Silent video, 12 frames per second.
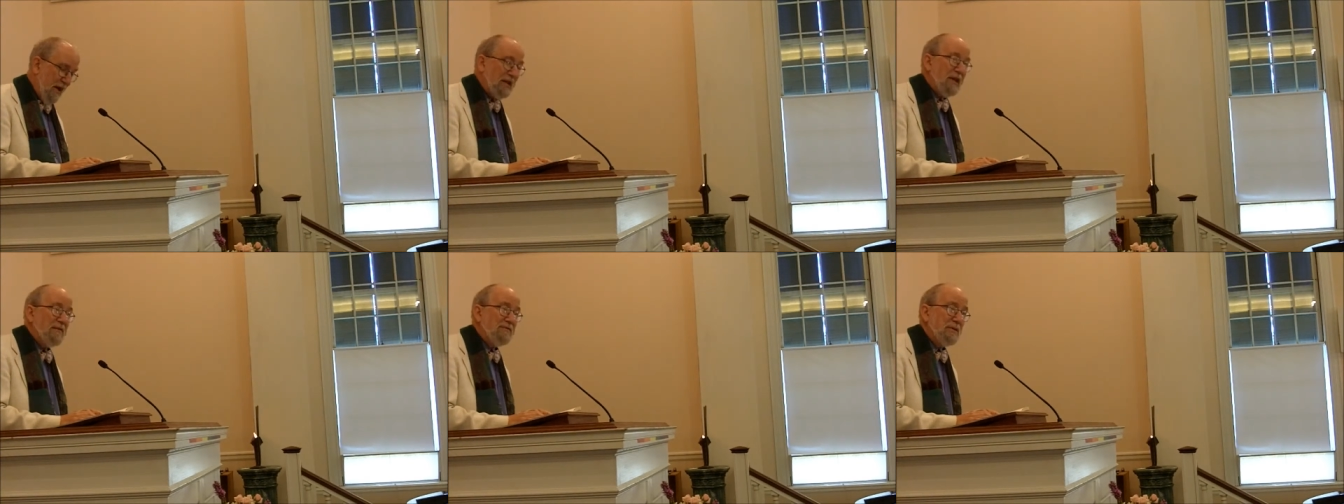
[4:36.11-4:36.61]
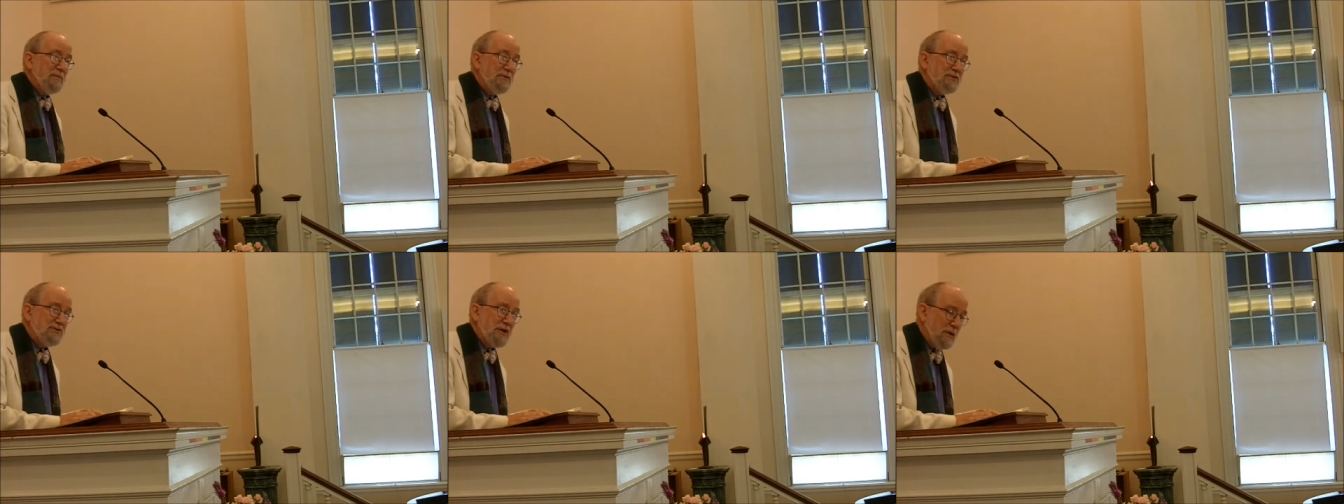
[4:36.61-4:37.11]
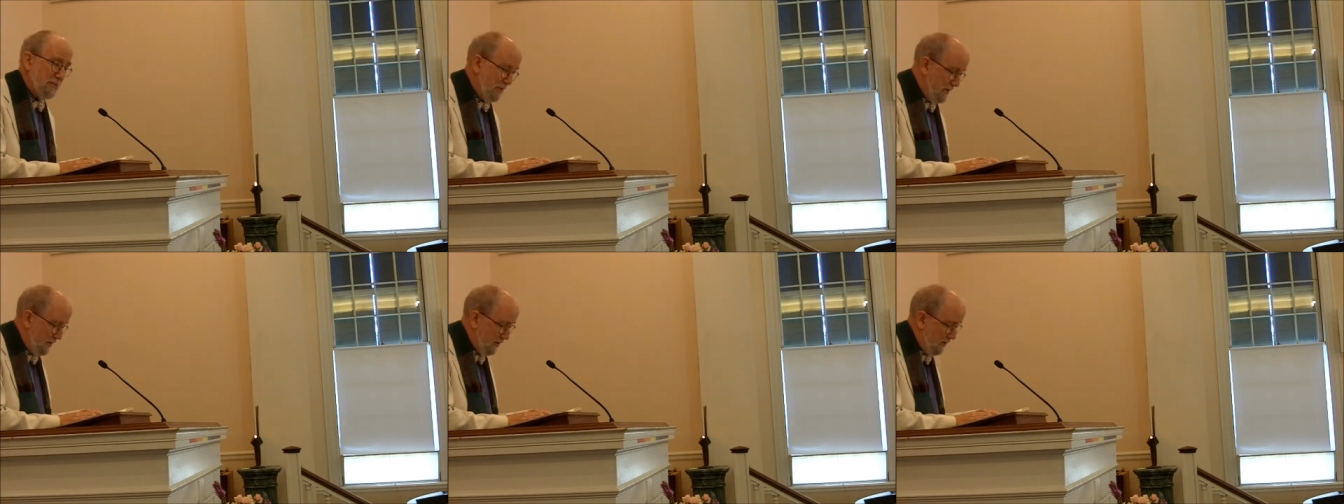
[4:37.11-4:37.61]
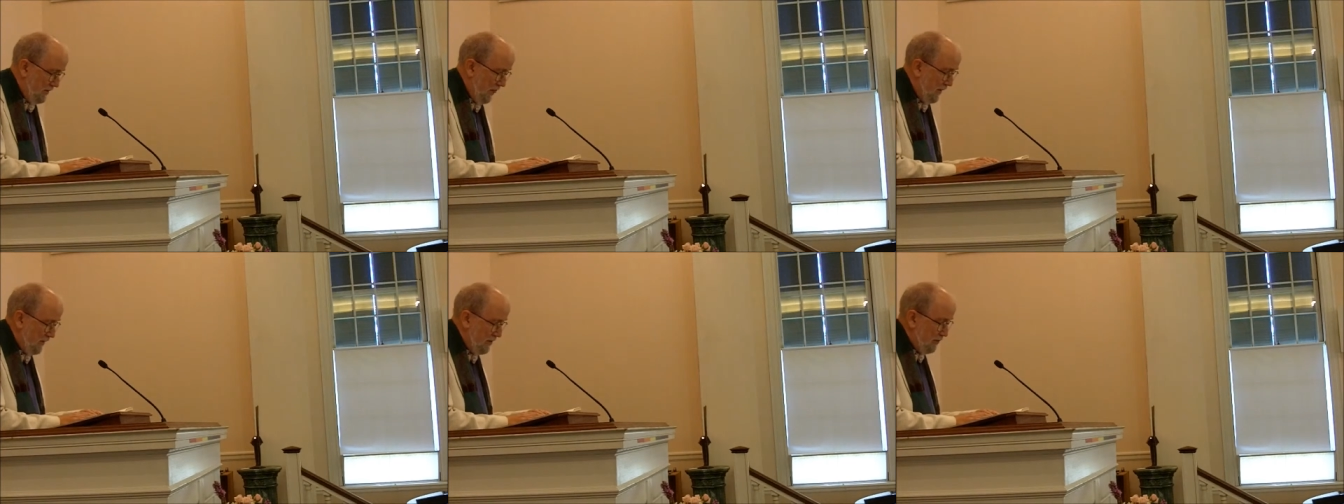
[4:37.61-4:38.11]
I left him with Charbonneau,
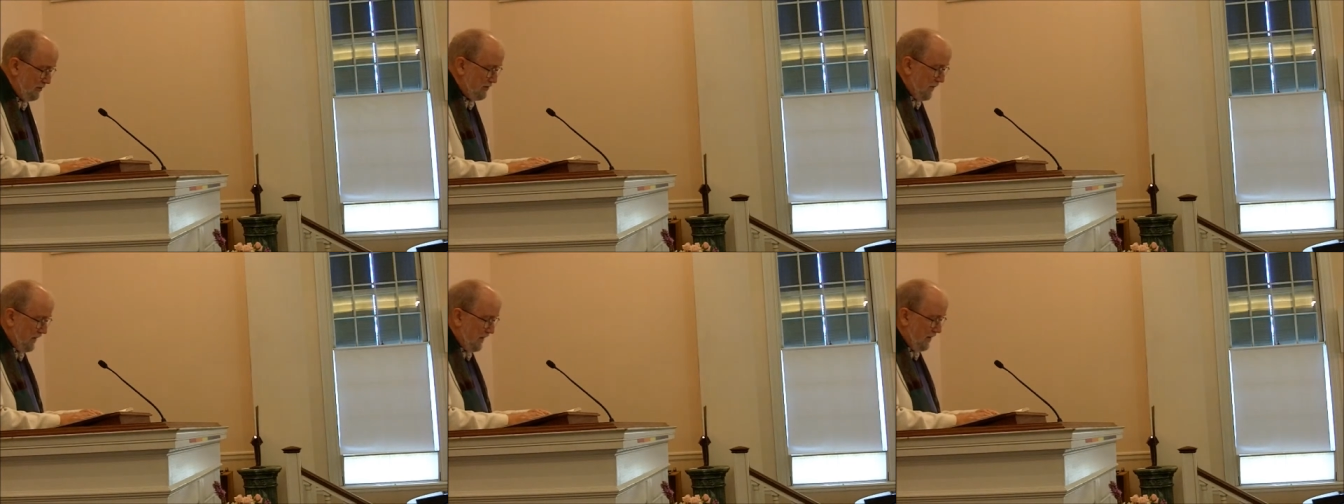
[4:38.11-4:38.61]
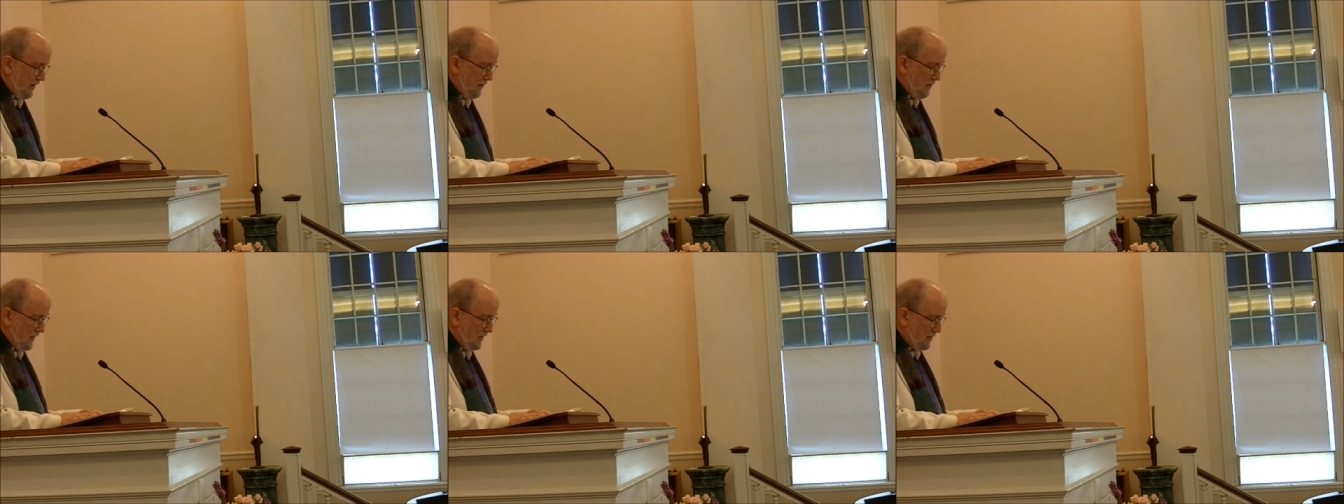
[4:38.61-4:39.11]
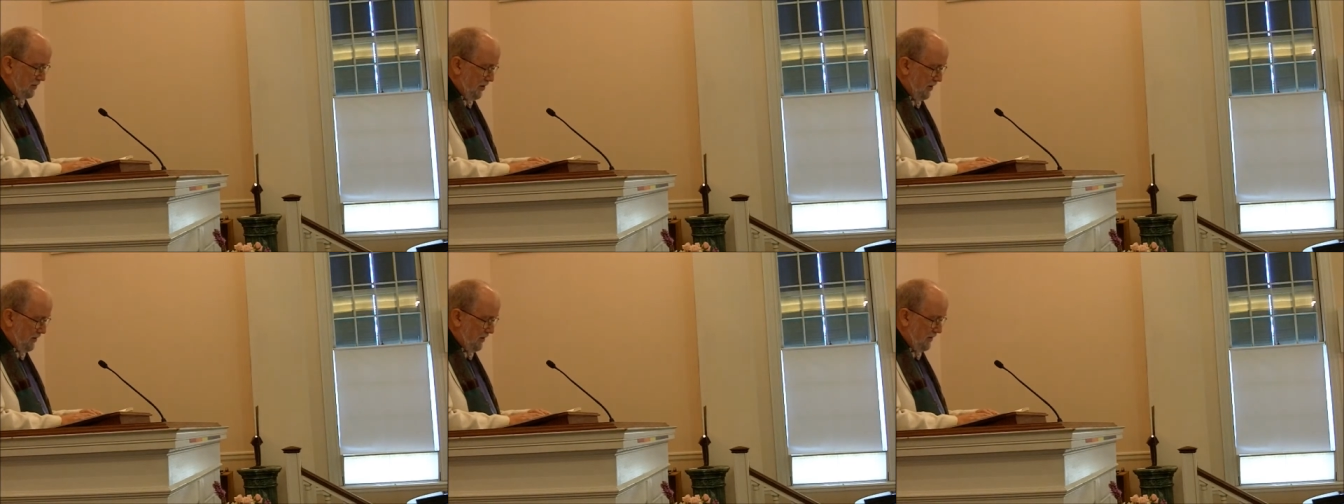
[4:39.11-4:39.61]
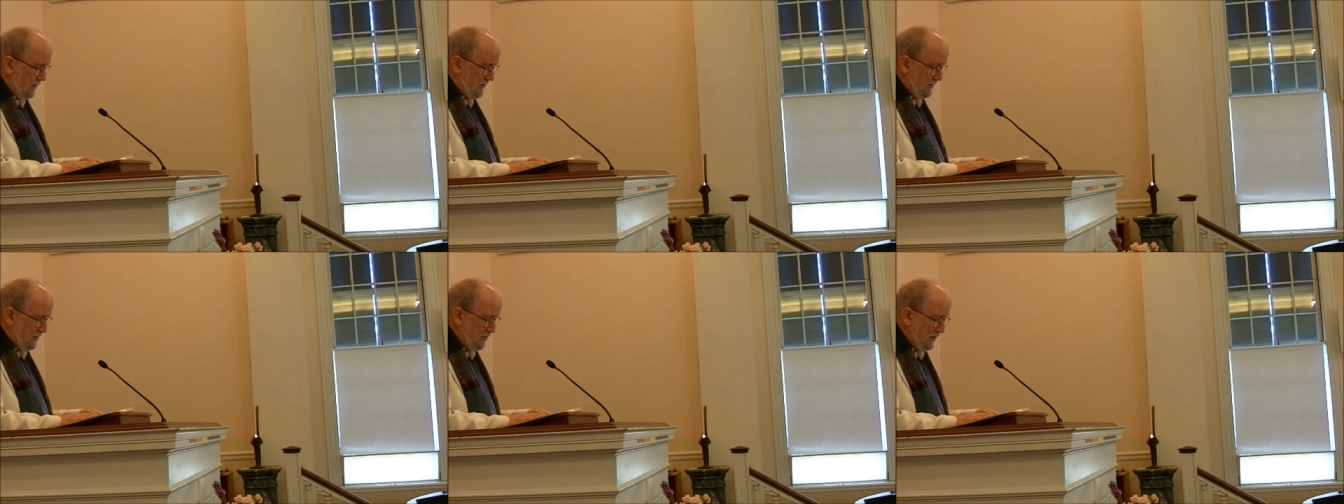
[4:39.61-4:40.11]
who was making a big talk
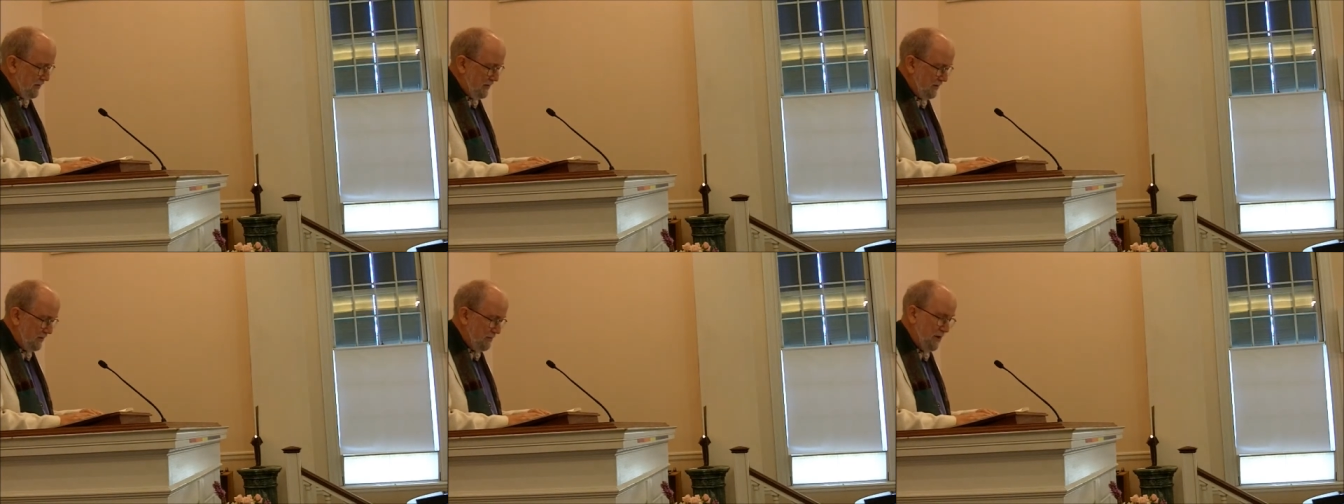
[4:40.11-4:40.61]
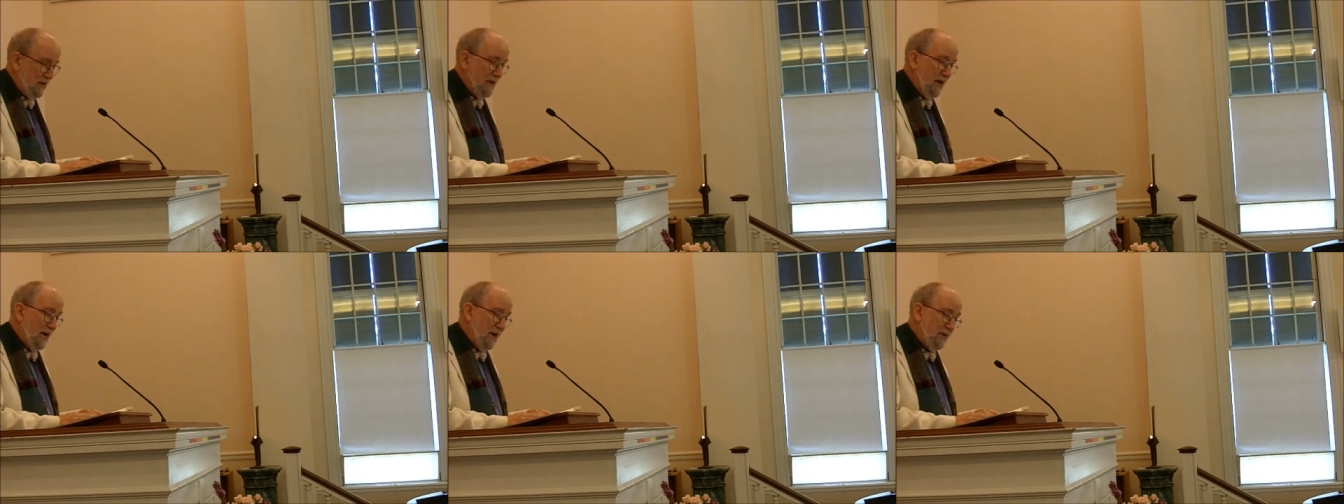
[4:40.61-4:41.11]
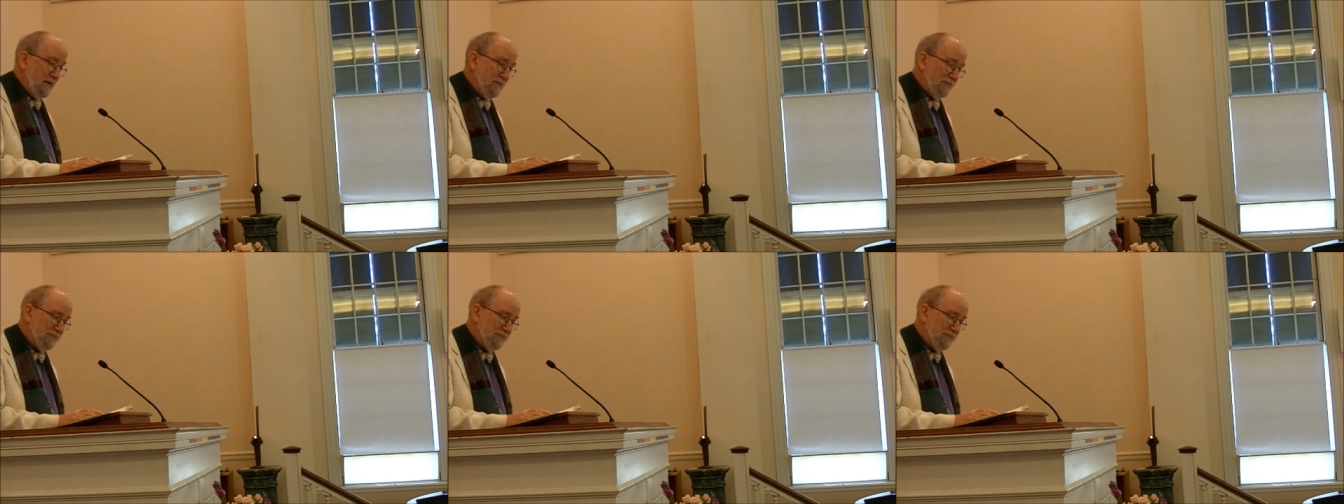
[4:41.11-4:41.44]
to the pretty Tillamook guide.